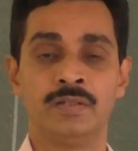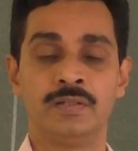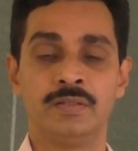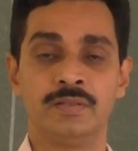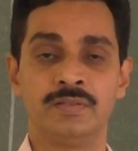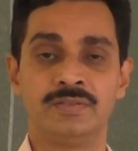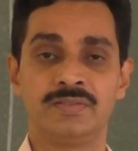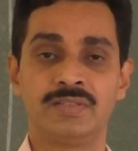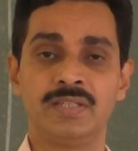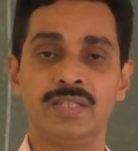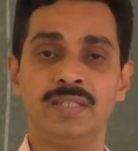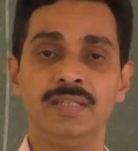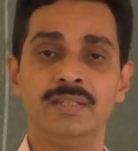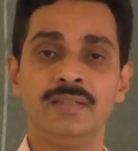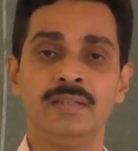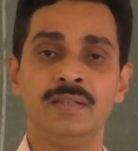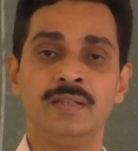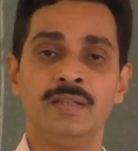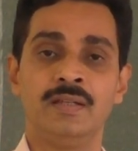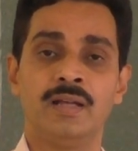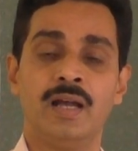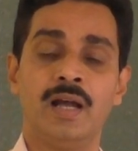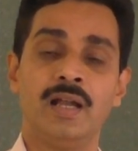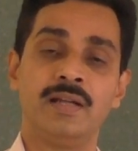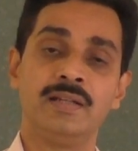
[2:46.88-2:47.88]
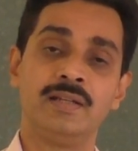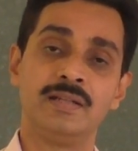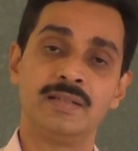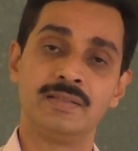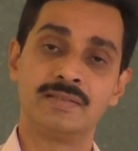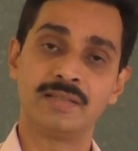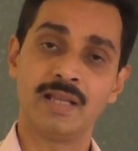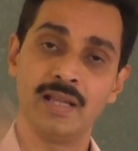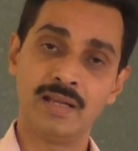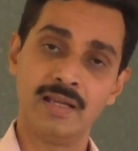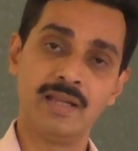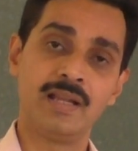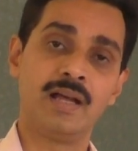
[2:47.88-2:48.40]
C and it
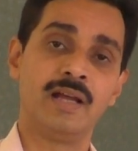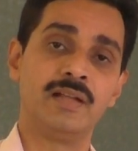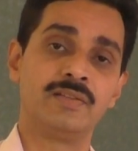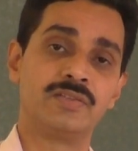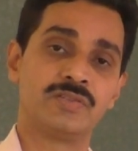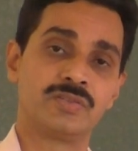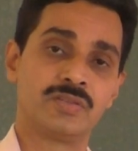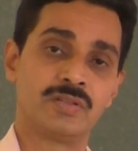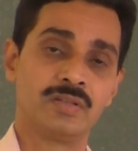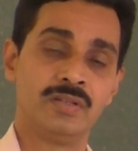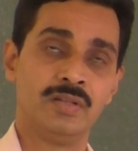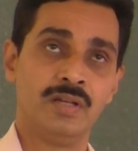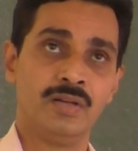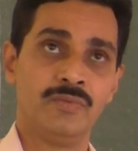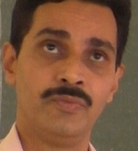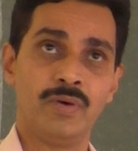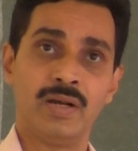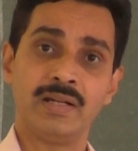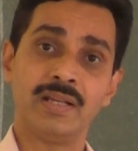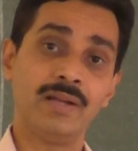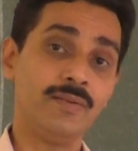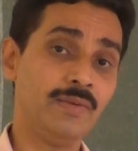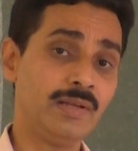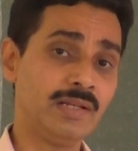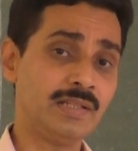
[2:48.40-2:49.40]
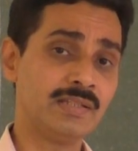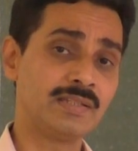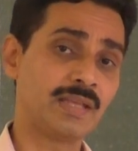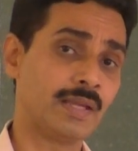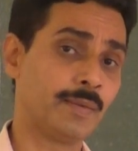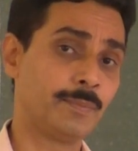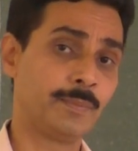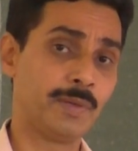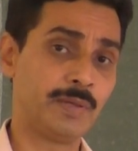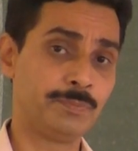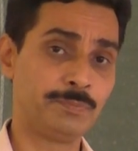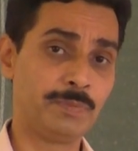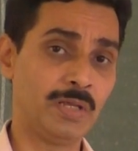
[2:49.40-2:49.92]
is enlarged. Whatever is
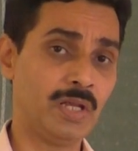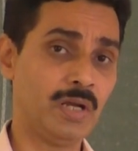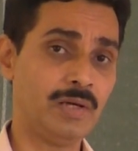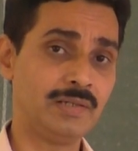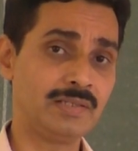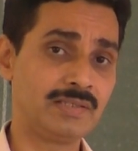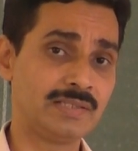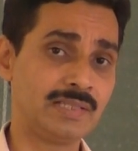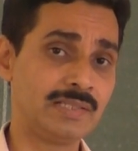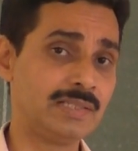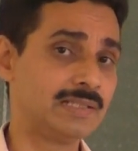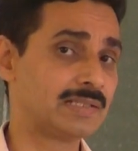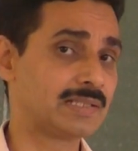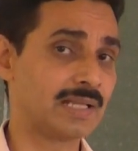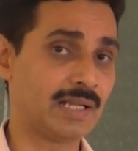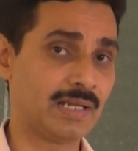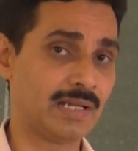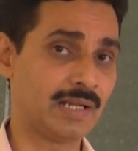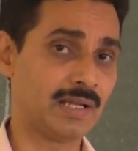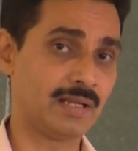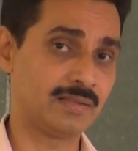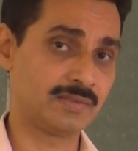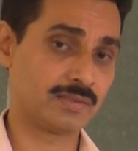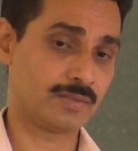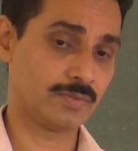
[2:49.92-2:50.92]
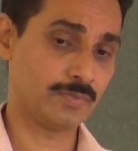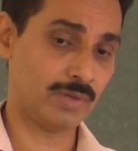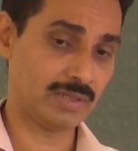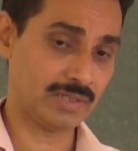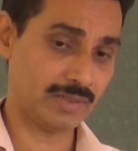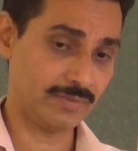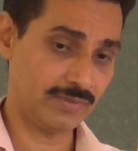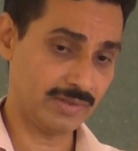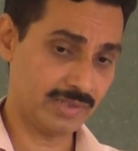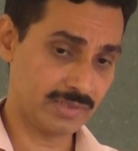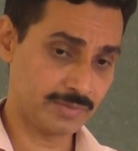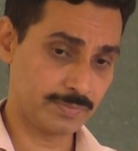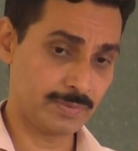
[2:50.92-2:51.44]
beyond C is enlarged,
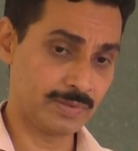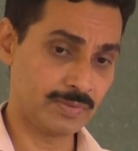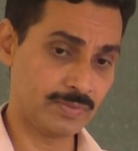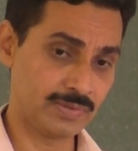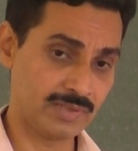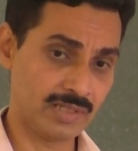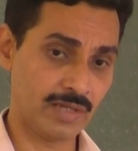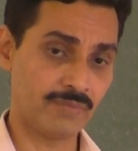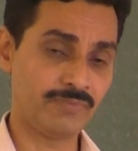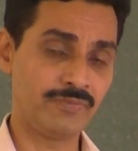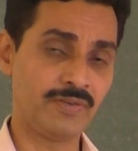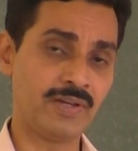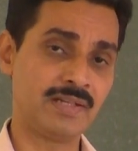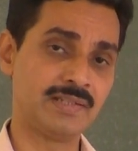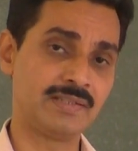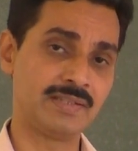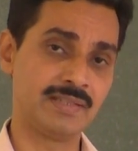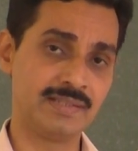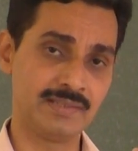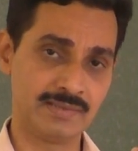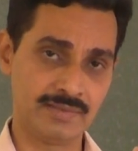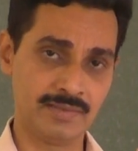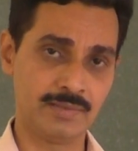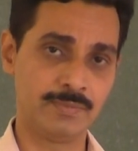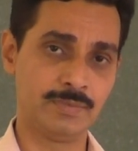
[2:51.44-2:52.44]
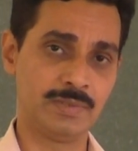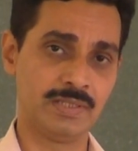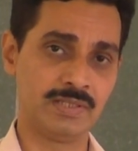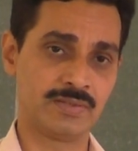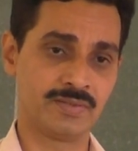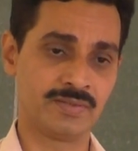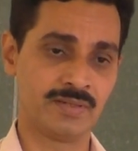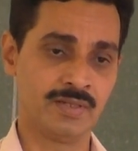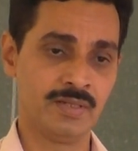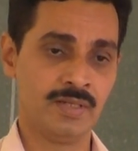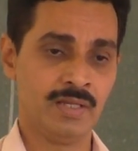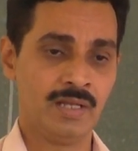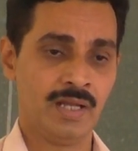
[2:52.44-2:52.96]
whatever is between F and C is
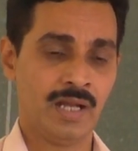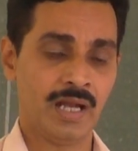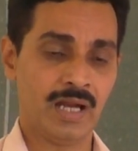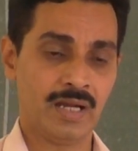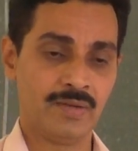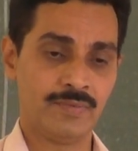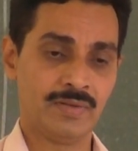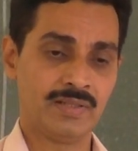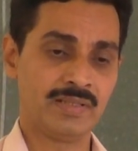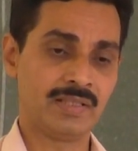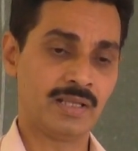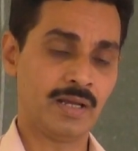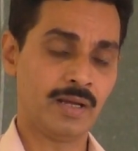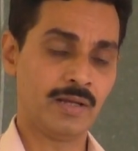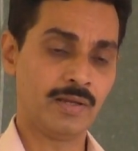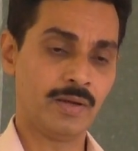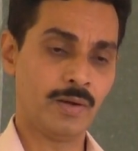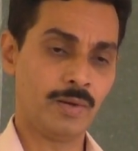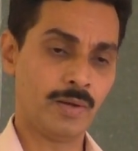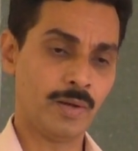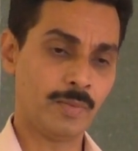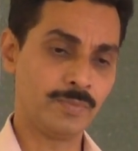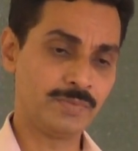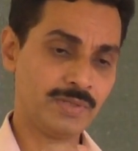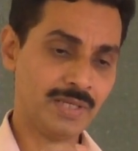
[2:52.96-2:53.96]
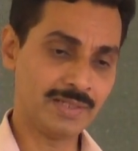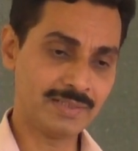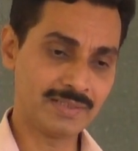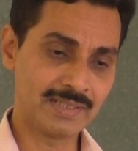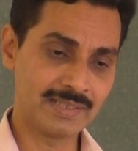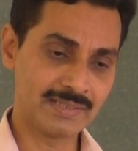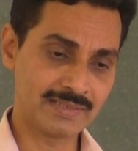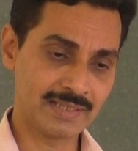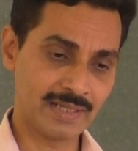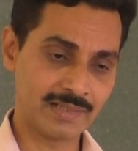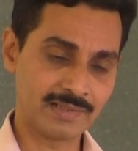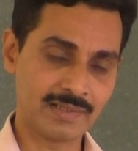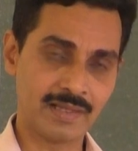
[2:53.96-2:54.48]
diminished. And when the object
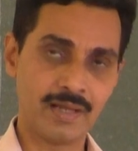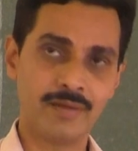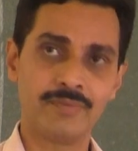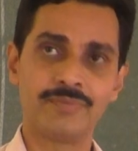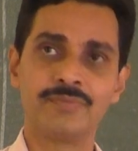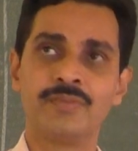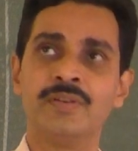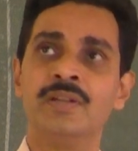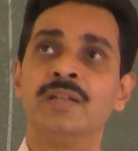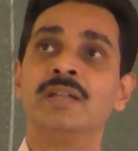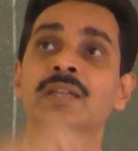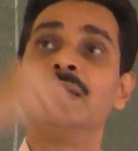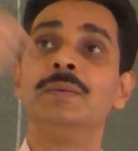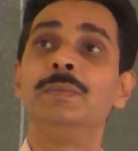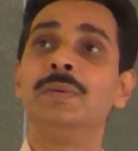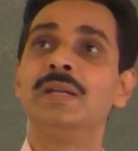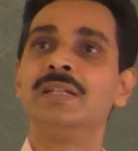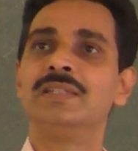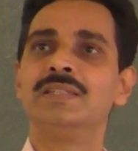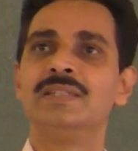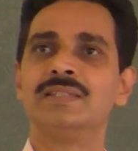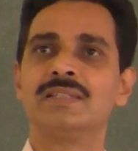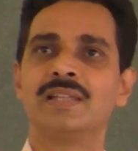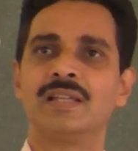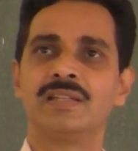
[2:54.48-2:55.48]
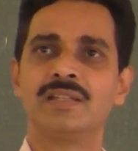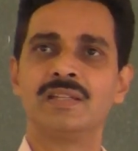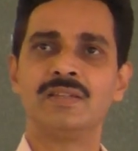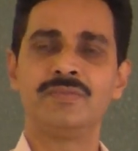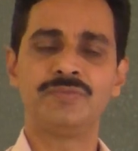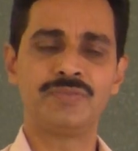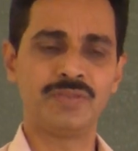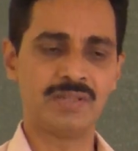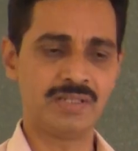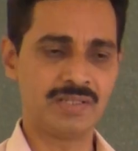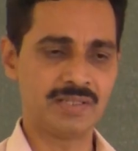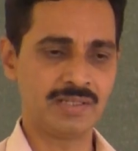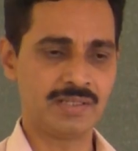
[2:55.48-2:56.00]
is at F, image is at
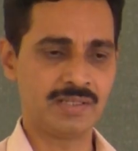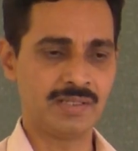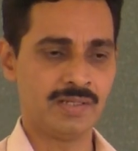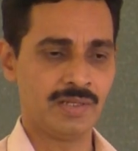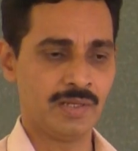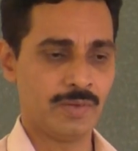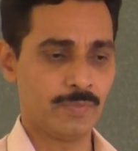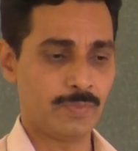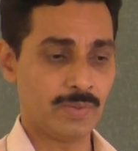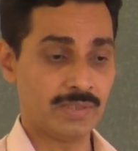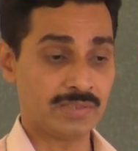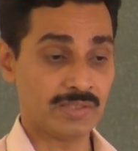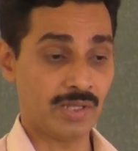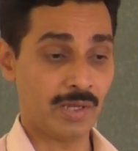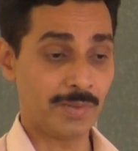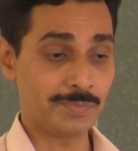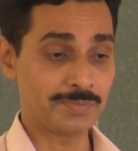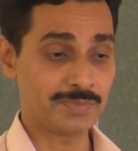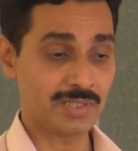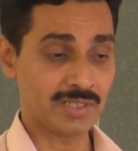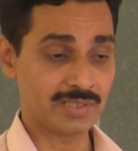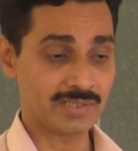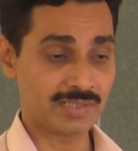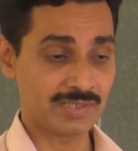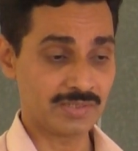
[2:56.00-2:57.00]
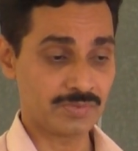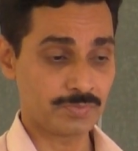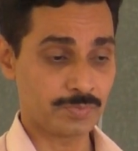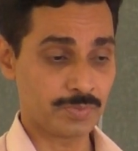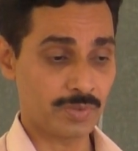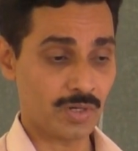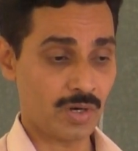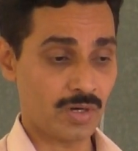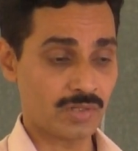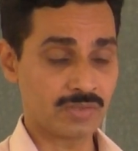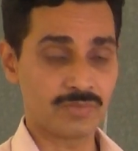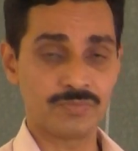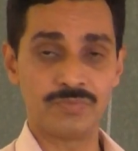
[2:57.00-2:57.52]
infinity. When the object is
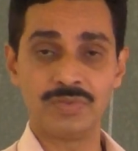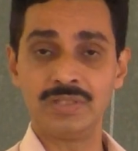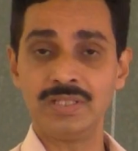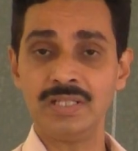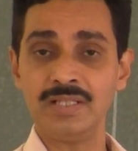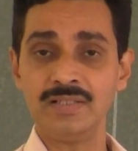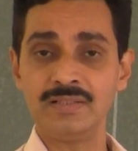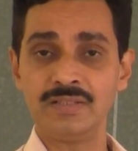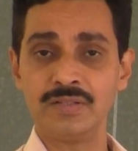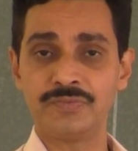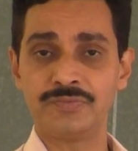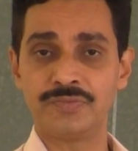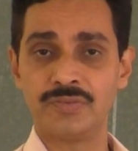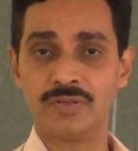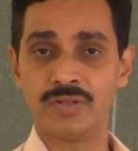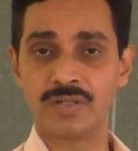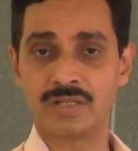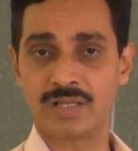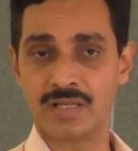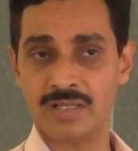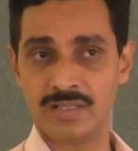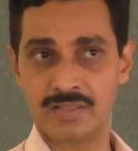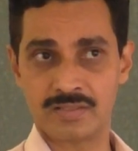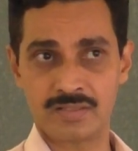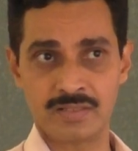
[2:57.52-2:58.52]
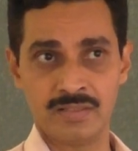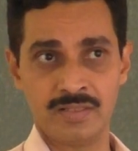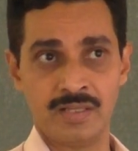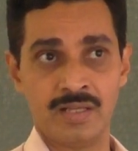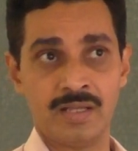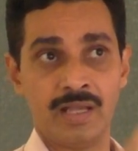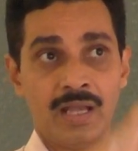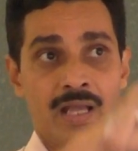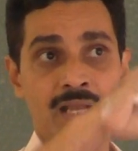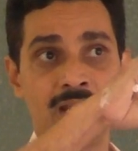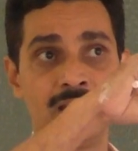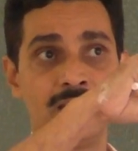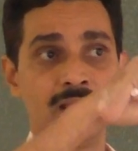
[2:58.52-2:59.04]
brought within the focus,
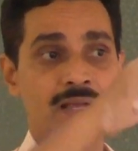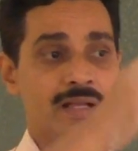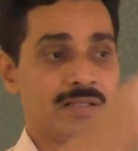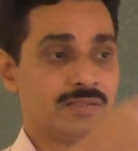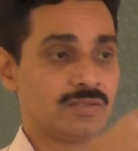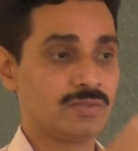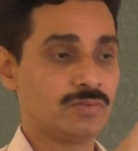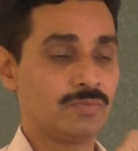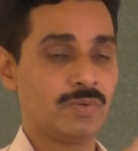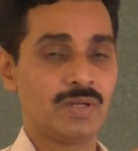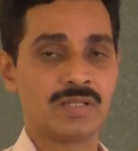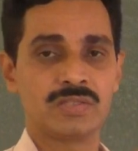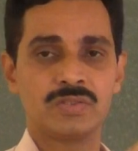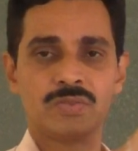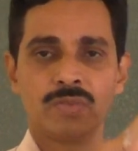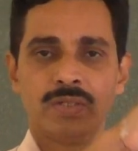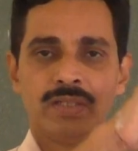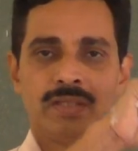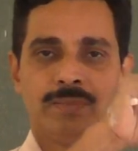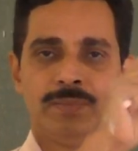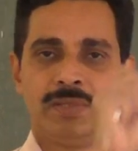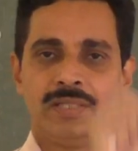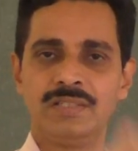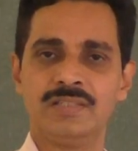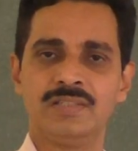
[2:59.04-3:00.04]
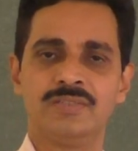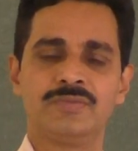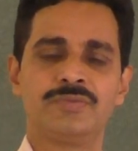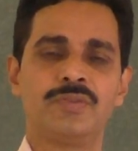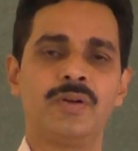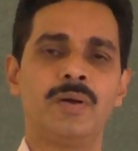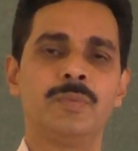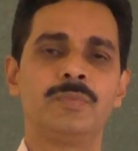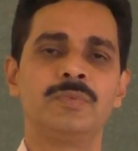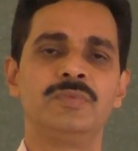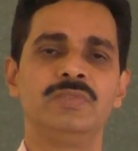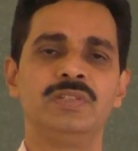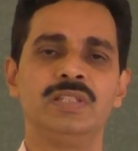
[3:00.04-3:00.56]
enlarged virtual image is
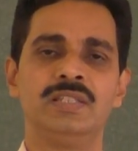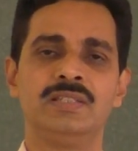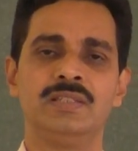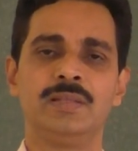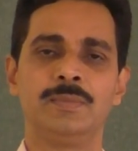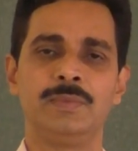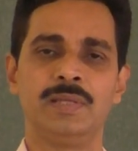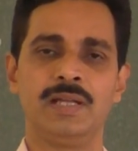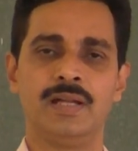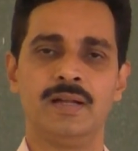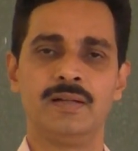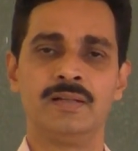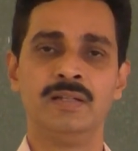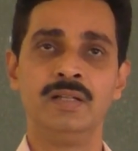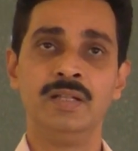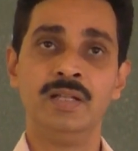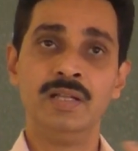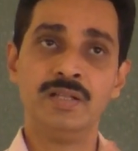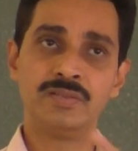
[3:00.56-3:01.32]
formed within the mirror.